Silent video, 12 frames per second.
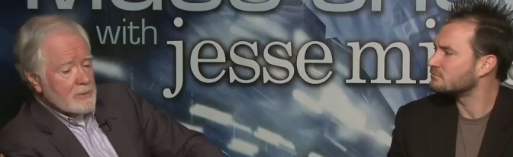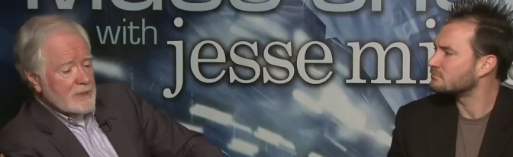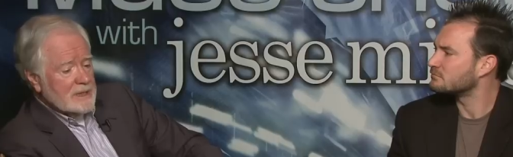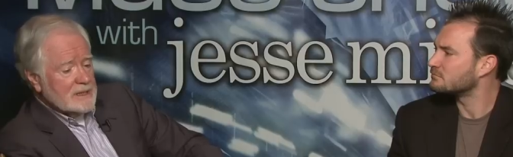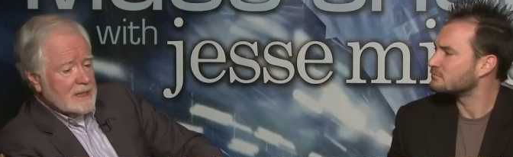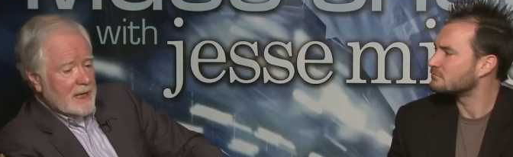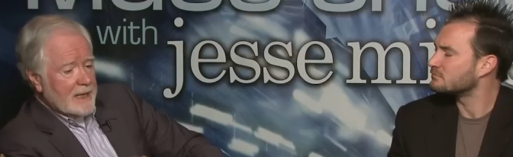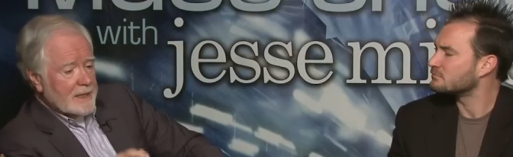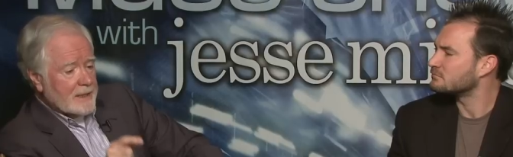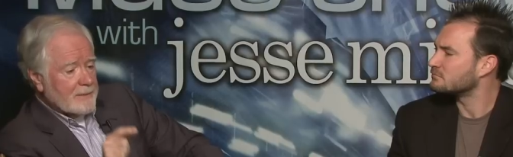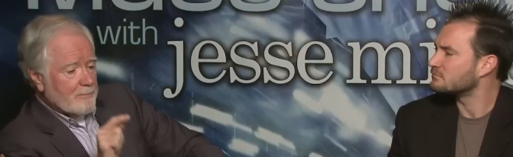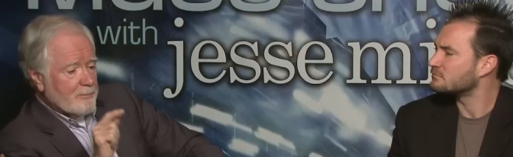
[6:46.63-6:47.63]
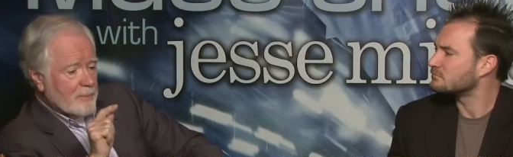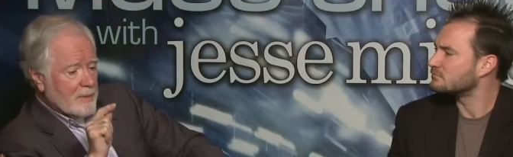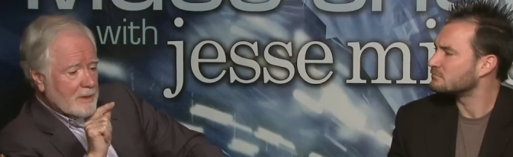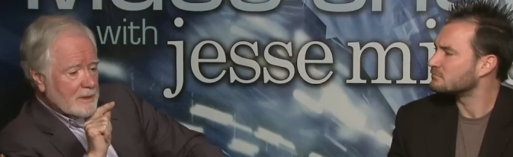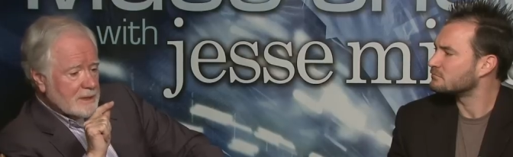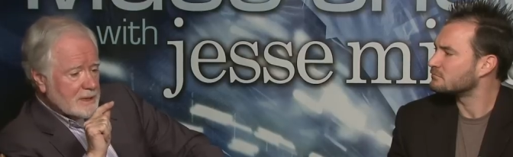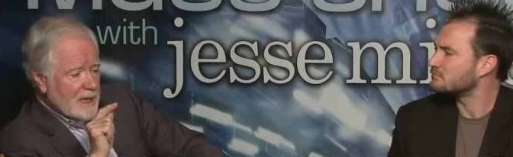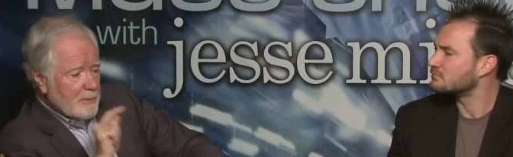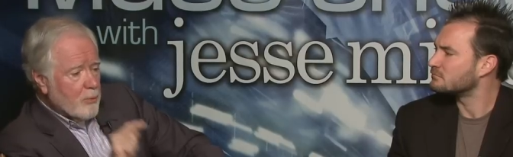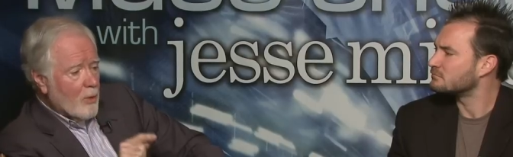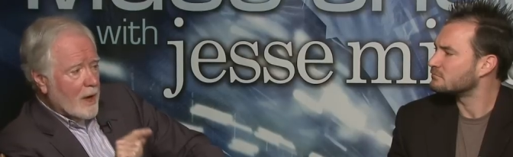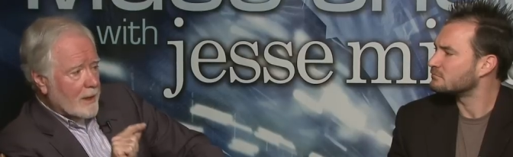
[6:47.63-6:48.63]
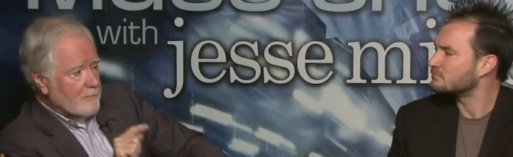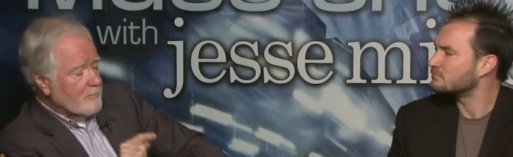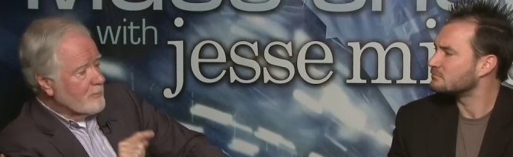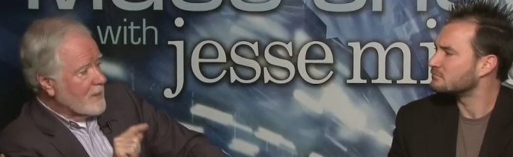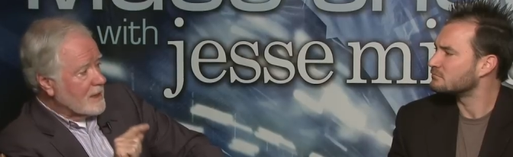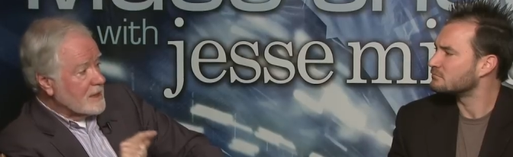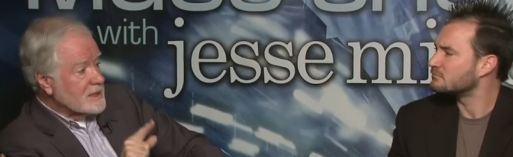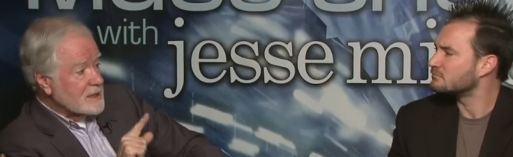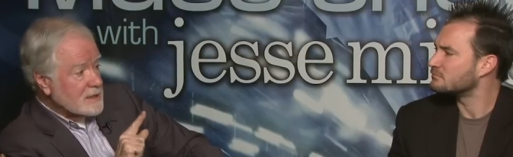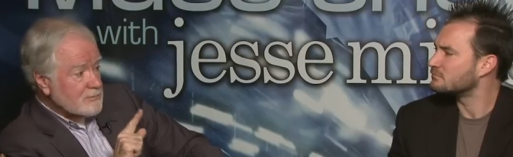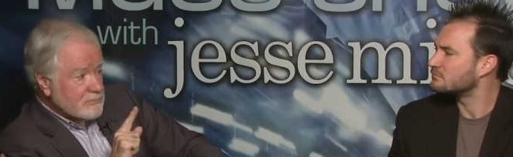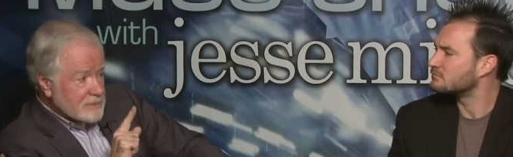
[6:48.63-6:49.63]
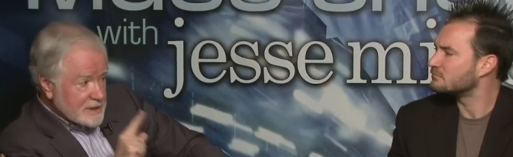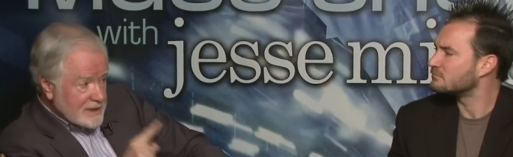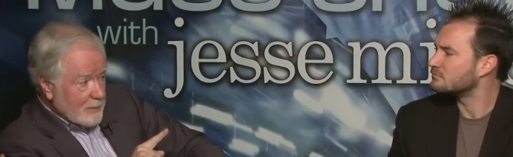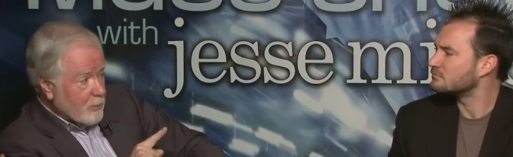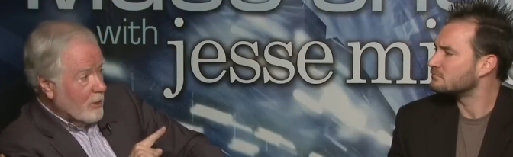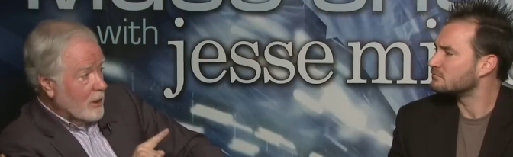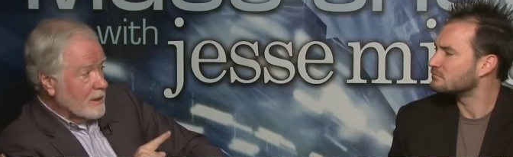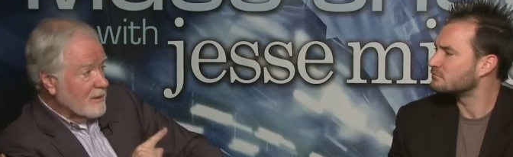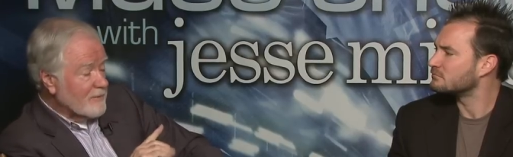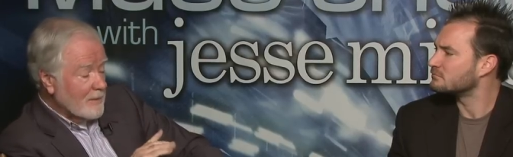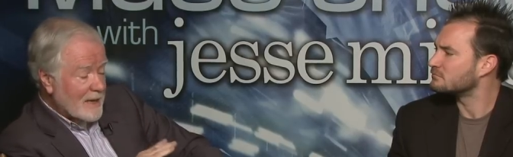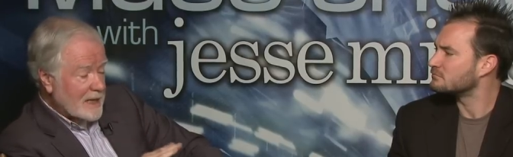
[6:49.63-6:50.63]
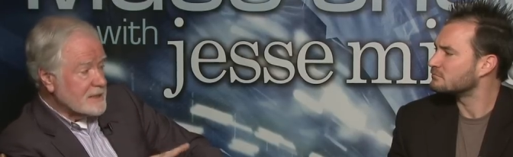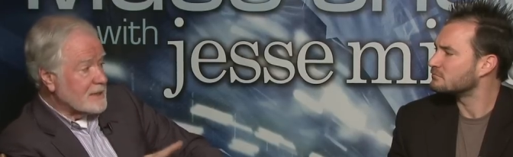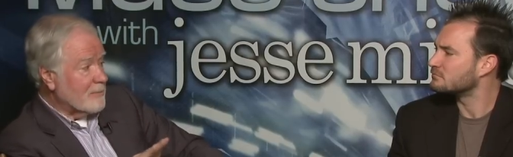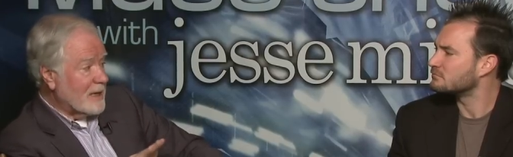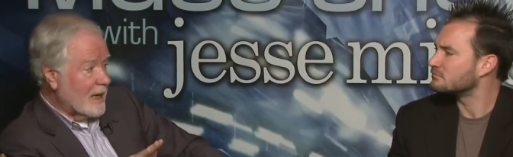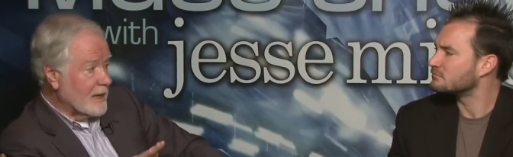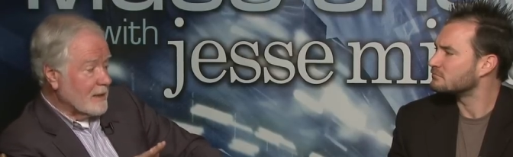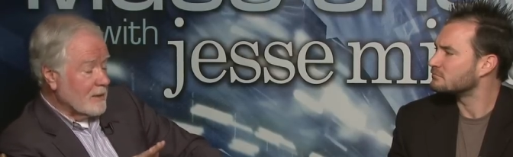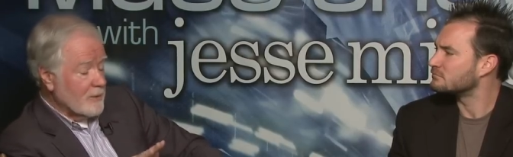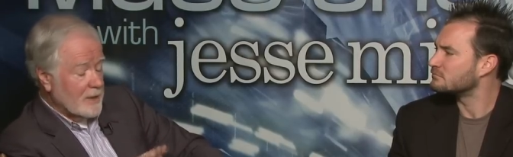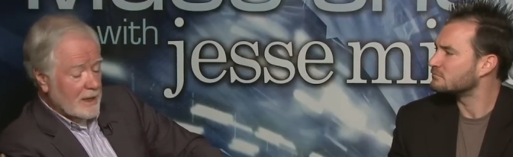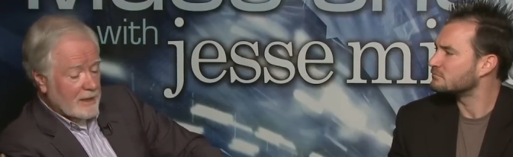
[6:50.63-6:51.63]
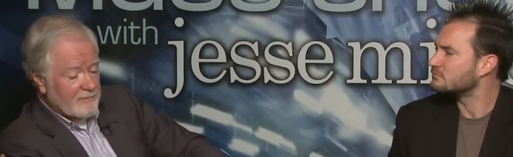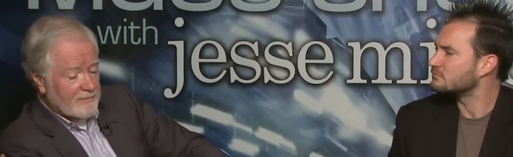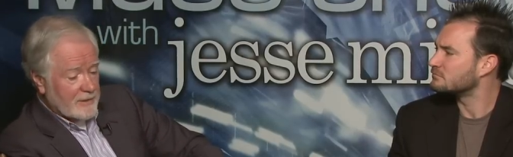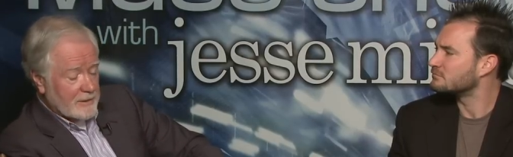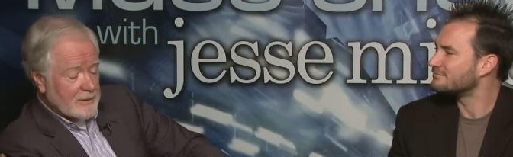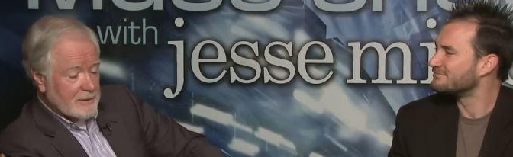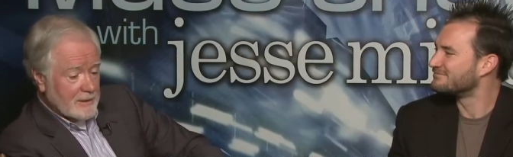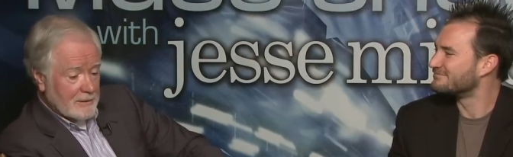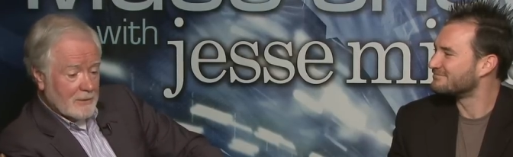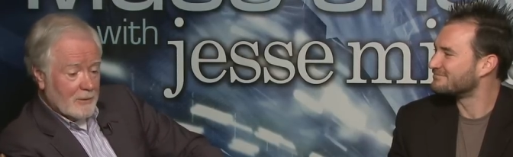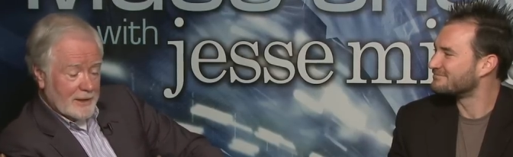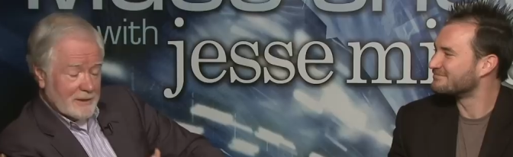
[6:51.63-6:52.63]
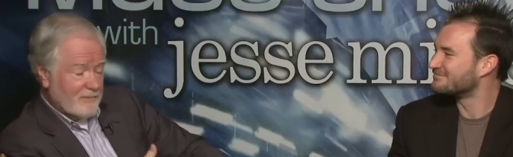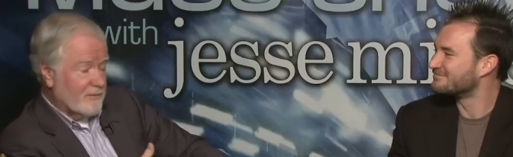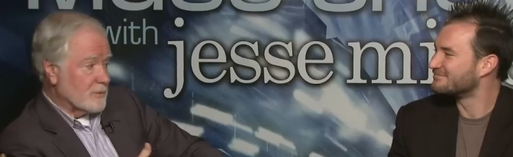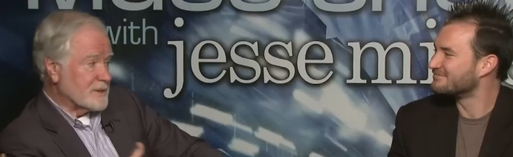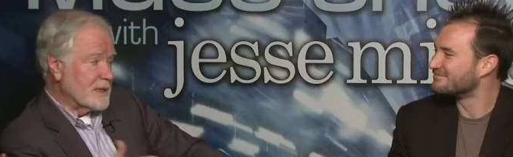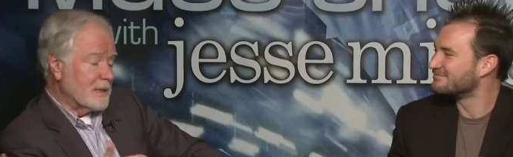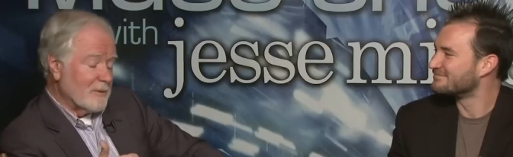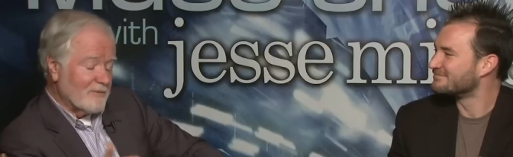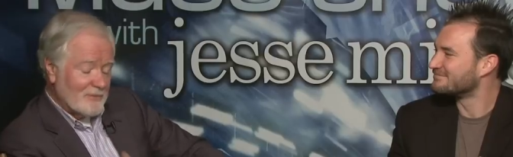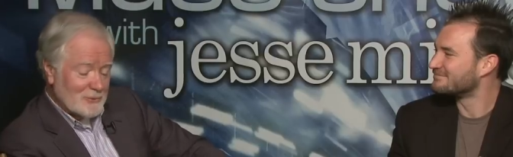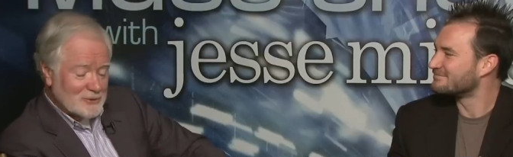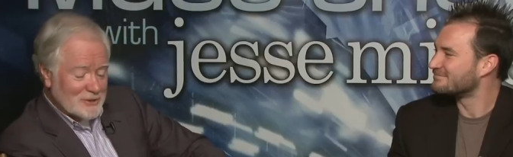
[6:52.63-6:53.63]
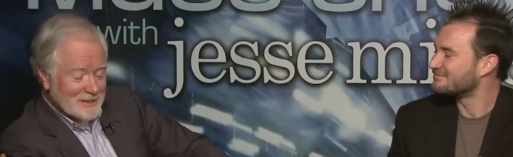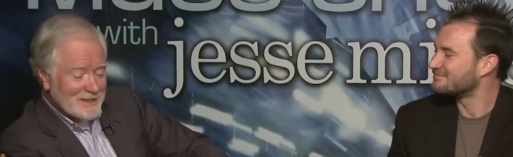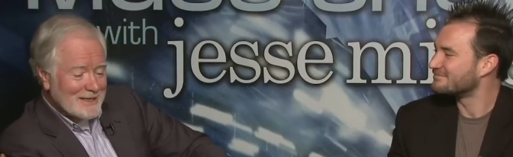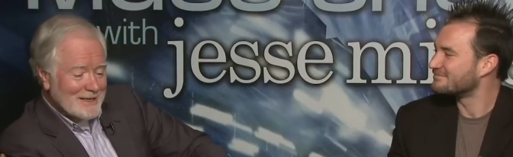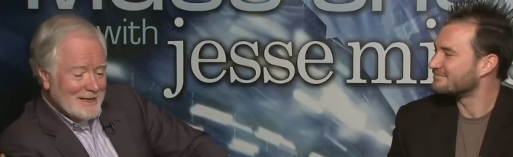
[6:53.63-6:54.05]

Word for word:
Speaker 1: We decided step one, and this is step one of a master plan that we have for quite the foreseeable future,